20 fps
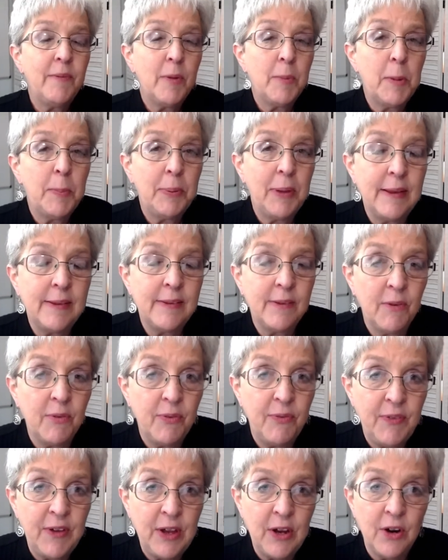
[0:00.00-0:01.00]
from a place of
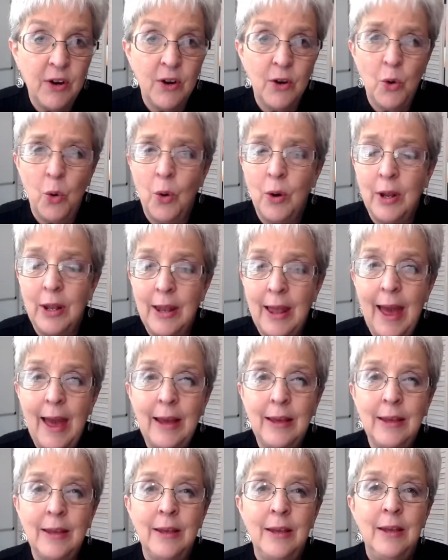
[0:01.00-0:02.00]
fear or
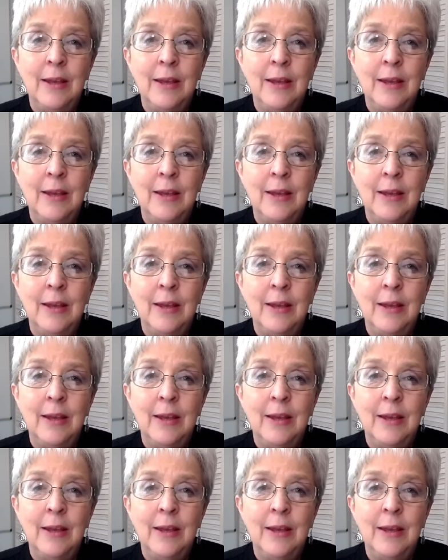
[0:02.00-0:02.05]
lack,